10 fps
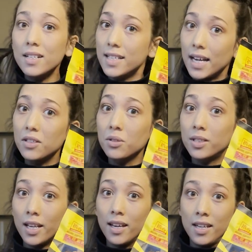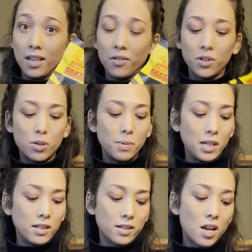daizu seihin, which
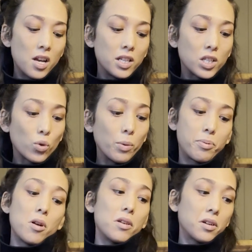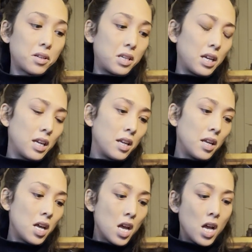means soy product.
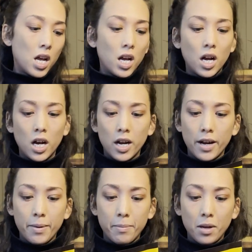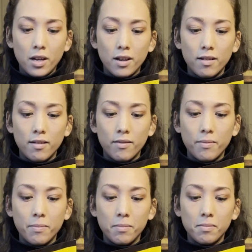Um,
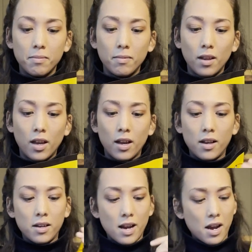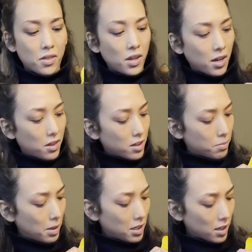and yeah, I think this means